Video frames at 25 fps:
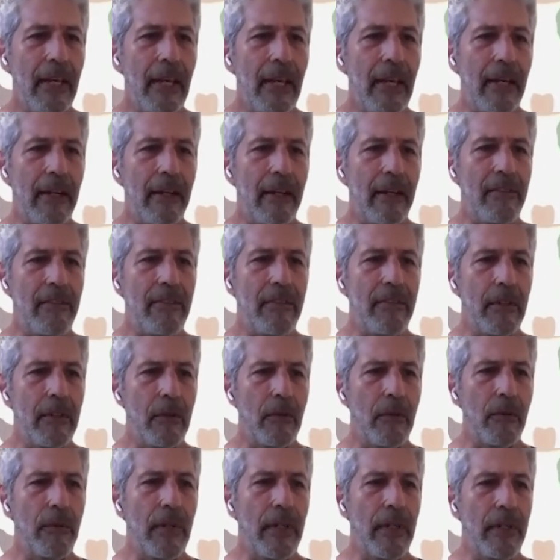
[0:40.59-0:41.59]
and
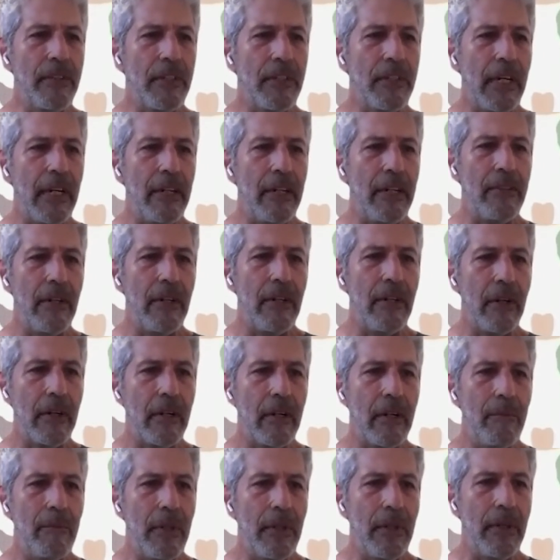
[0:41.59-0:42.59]
instill real change in our
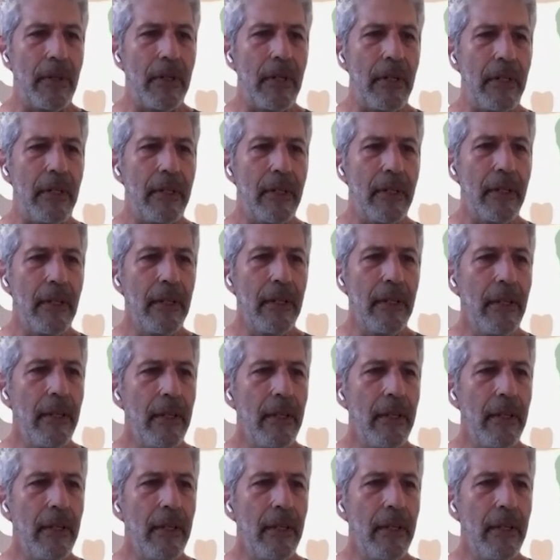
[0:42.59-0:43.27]
community.